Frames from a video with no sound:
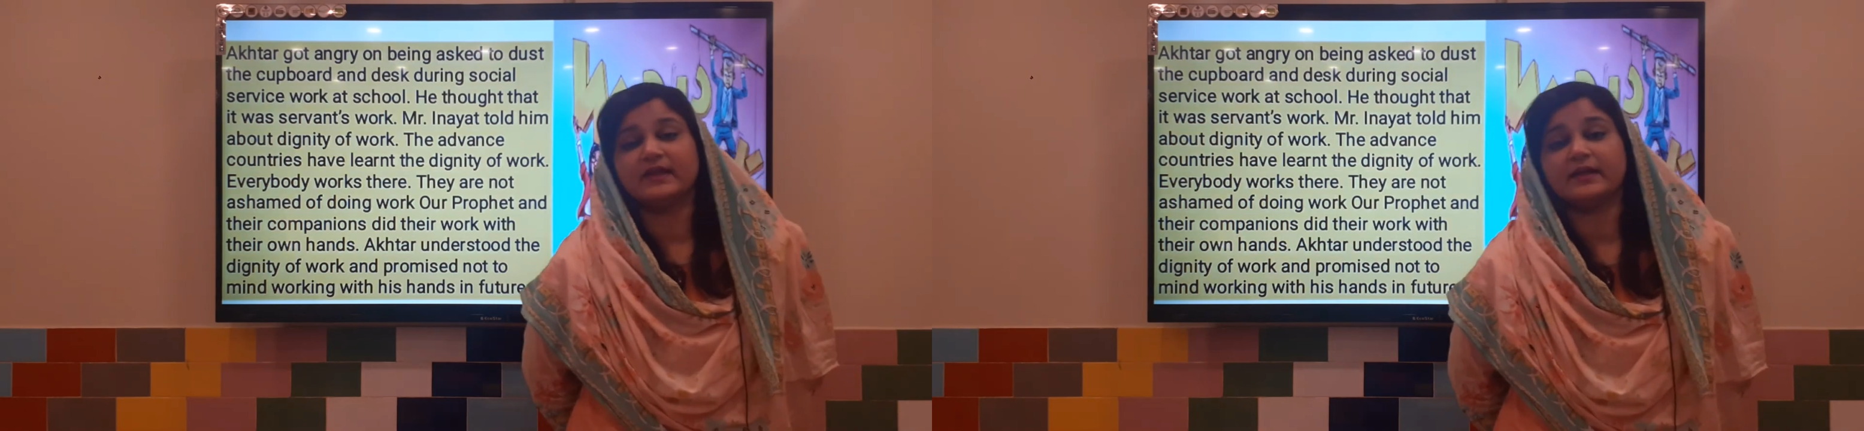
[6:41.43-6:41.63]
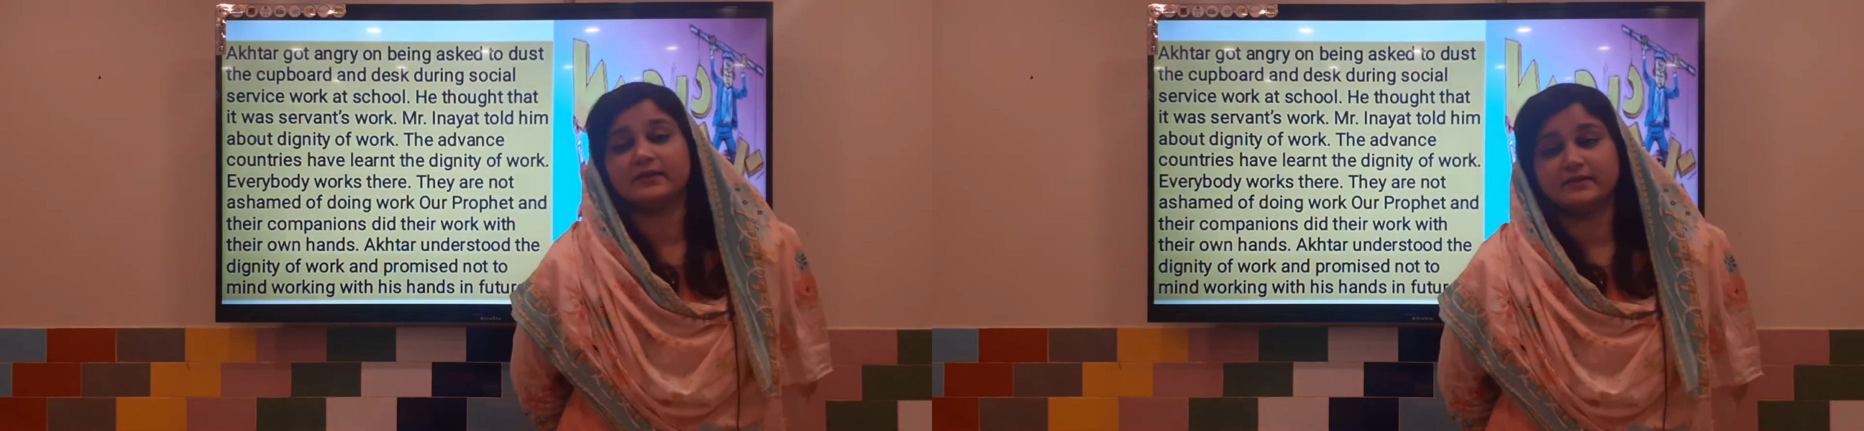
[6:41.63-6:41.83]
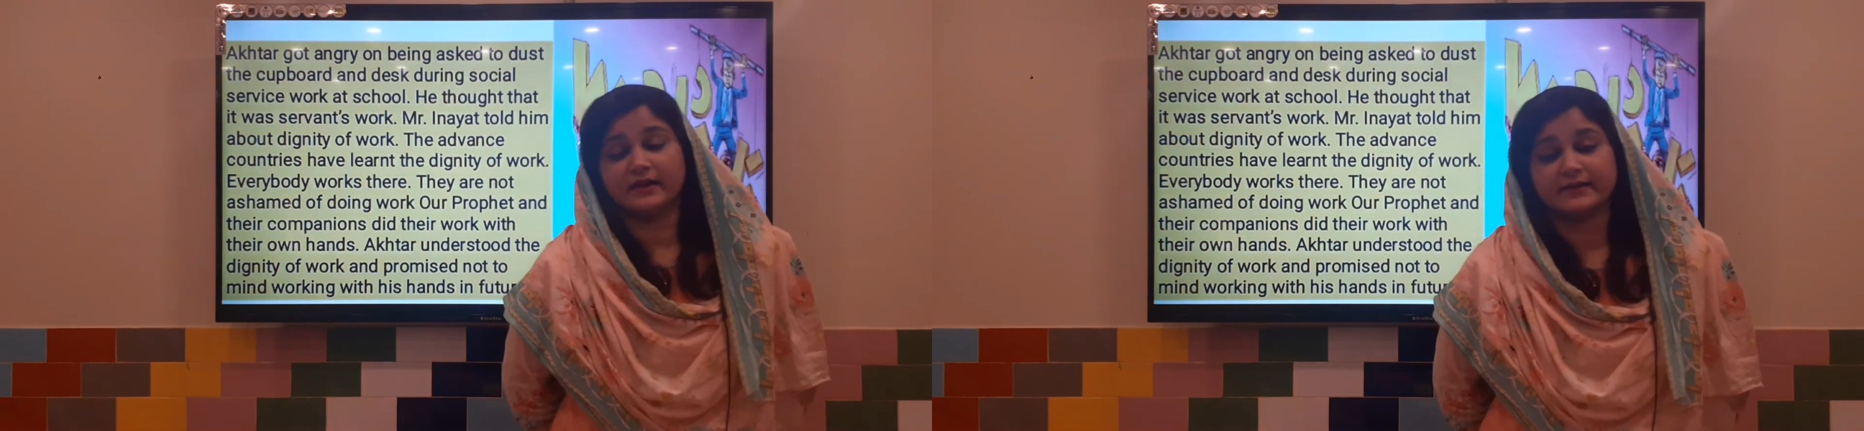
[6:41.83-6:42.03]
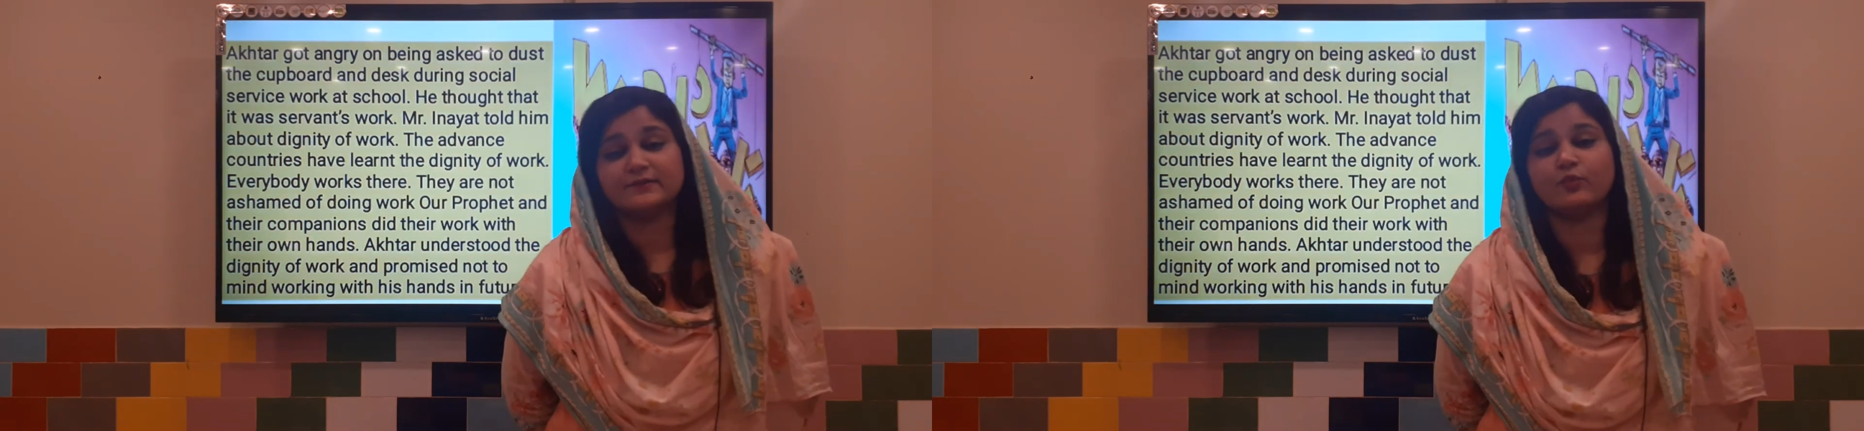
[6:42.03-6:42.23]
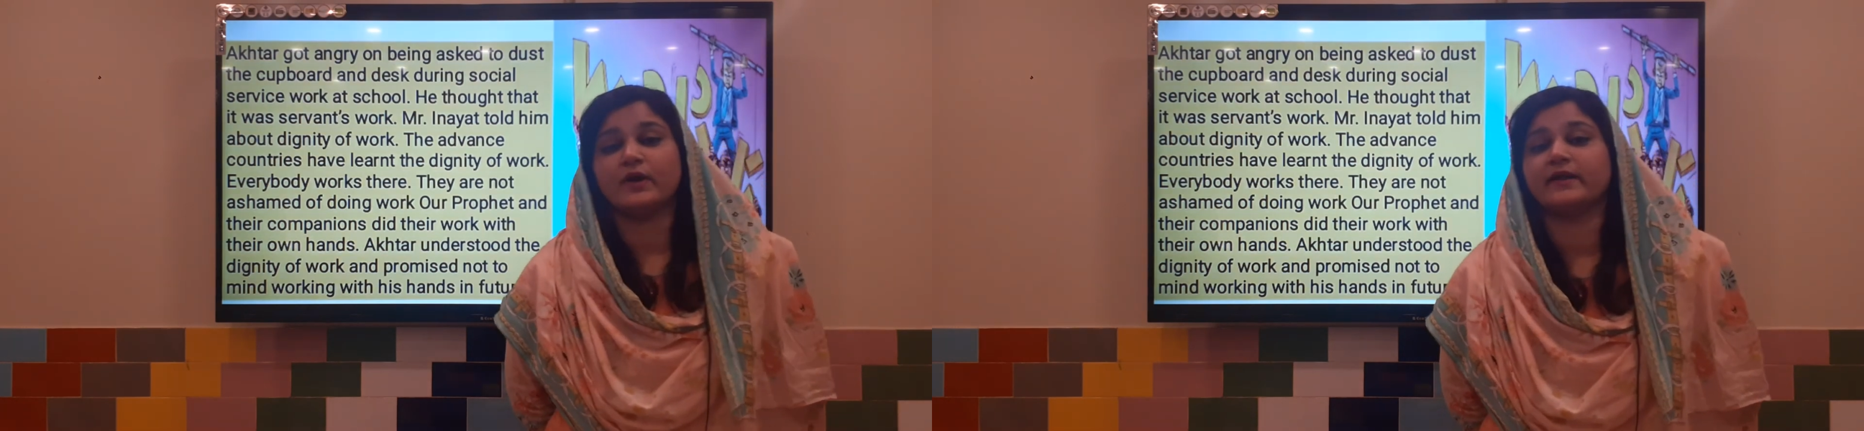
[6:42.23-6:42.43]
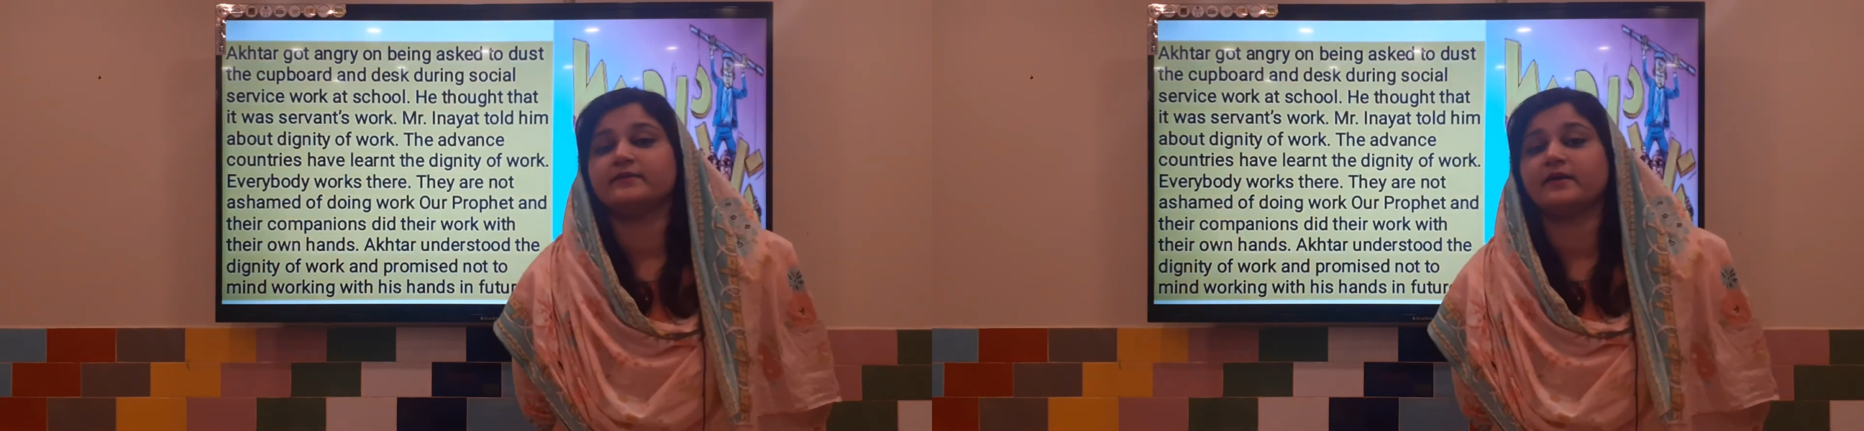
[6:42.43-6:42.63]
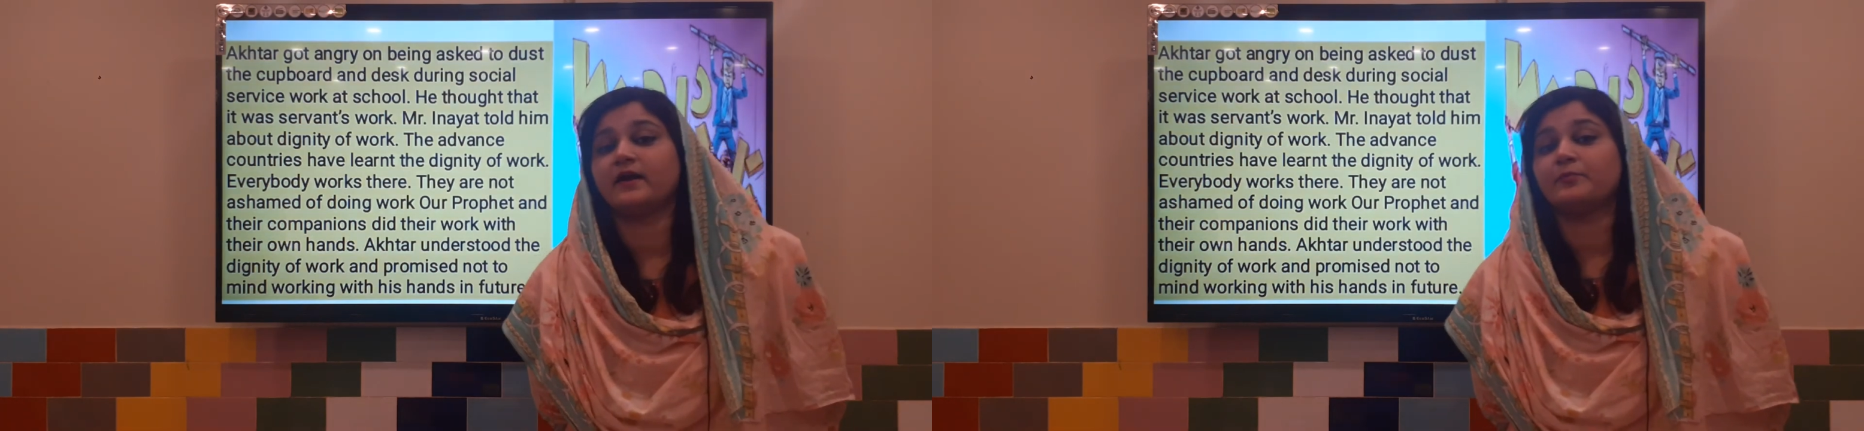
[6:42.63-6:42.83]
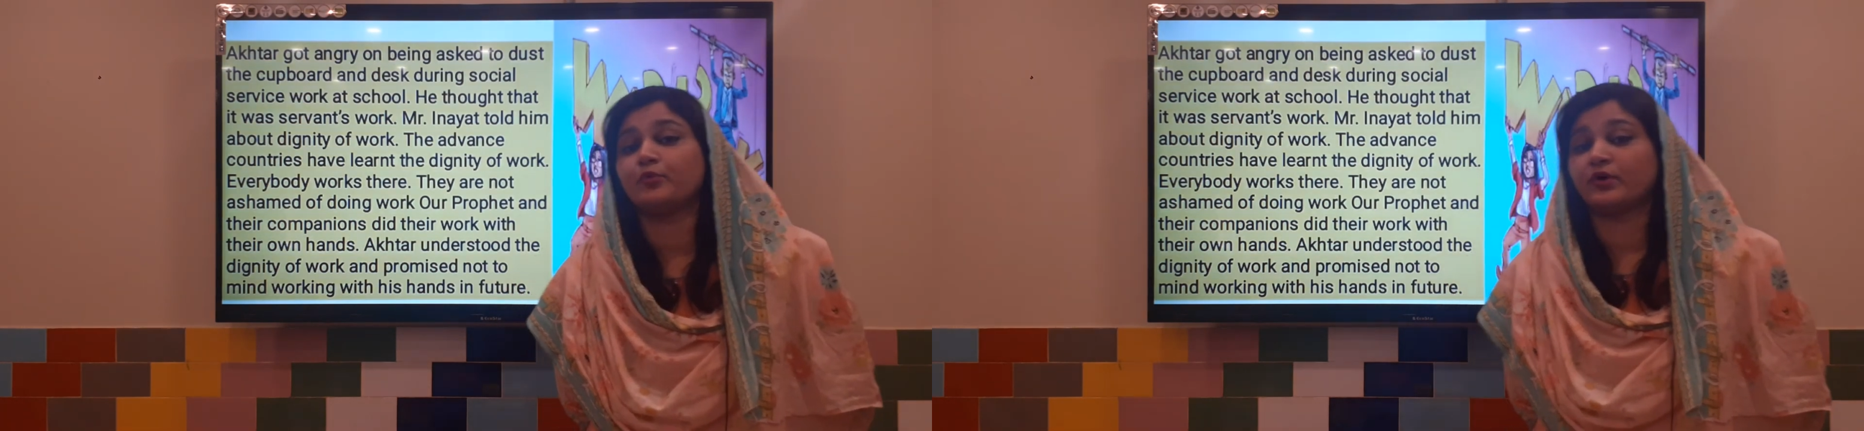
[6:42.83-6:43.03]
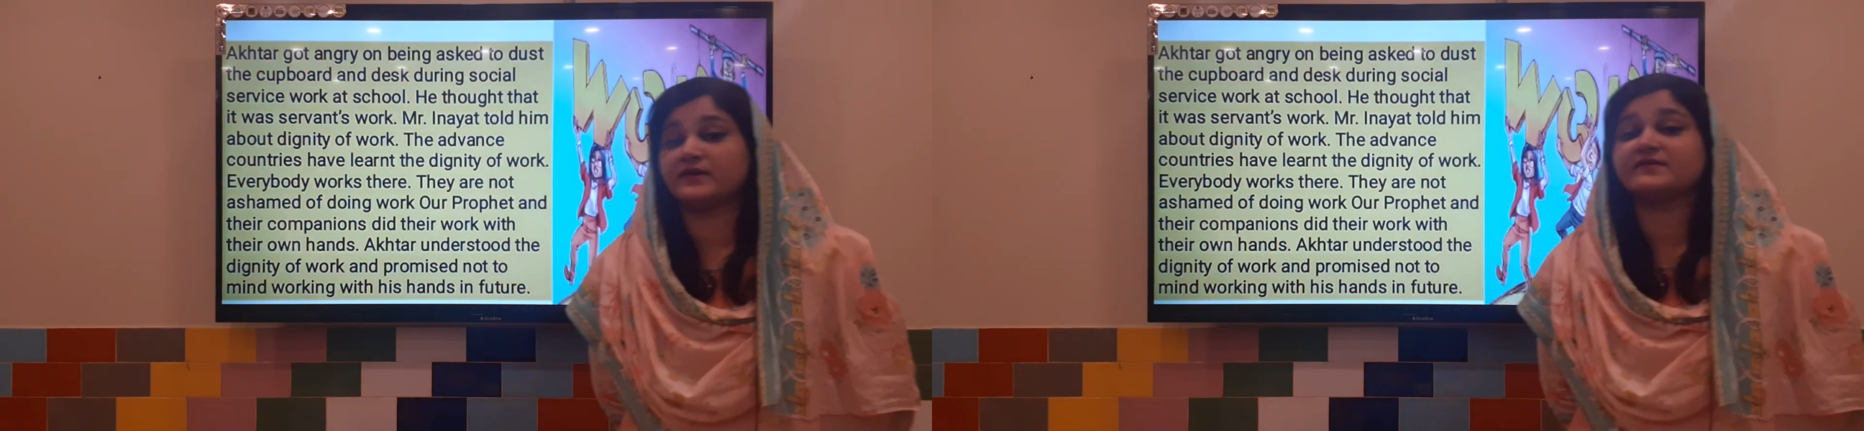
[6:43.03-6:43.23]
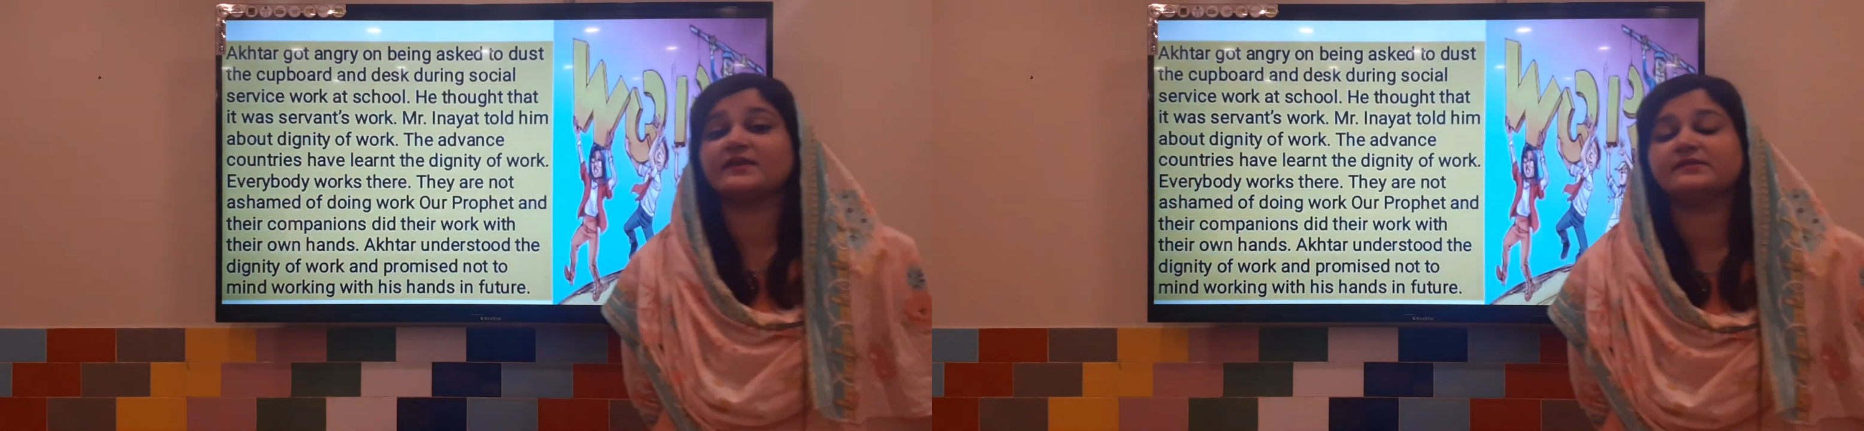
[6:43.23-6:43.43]
That is why they are
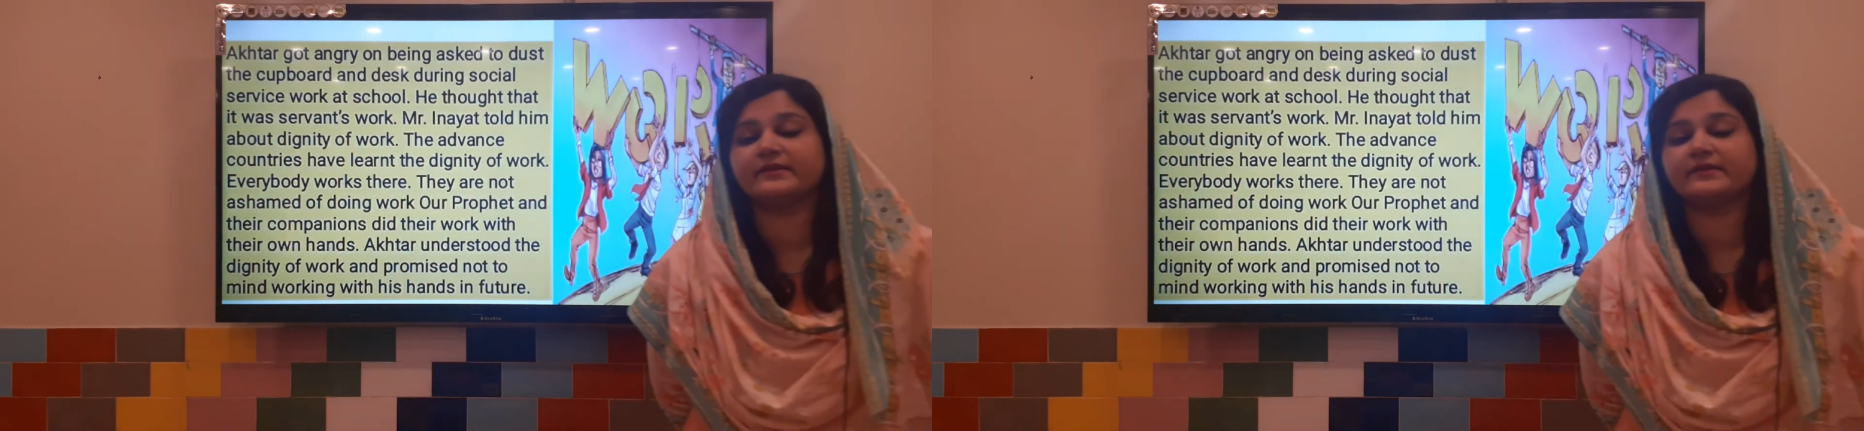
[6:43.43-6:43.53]
progressing